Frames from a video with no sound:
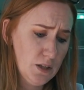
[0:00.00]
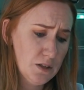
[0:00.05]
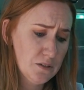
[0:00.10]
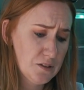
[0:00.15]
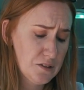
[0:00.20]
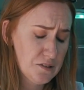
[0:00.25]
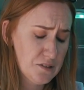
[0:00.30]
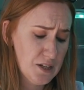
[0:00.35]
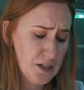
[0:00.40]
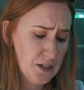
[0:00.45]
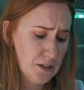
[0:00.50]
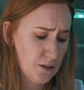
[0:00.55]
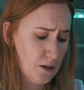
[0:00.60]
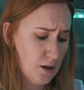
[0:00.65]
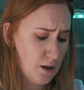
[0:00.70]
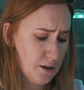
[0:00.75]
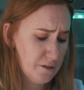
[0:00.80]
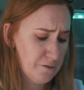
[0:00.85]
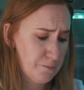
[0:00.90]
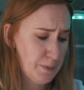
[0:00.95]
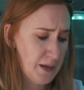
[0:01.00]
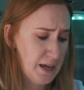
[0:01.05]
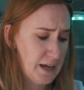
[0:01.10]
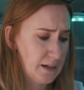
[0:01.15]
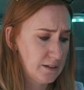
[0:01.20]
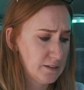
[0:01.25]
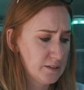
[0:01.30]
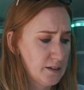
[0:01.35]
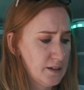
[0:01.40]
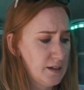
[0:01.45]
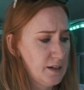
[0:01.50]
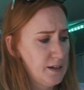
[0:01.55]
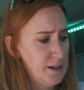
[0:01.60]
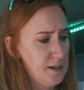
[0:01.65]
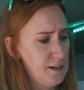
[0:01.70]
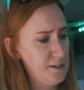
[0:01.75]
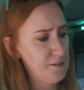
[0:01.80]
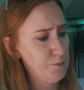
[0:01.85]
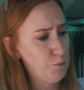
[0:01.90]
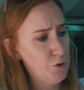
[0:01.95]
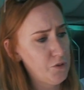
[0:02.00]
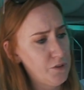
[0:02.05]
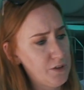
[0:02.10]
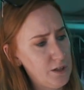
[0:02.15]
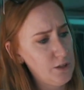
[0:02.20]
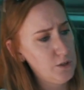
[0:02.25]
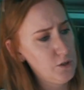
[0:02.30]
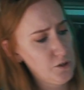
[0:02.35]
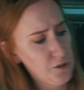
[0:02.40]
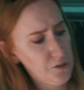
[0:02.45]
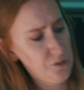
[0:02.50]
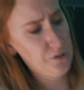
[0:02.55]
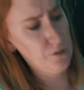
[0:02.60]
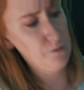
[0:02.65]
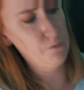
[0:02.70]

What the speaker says: The sticker that I've picked is one that looks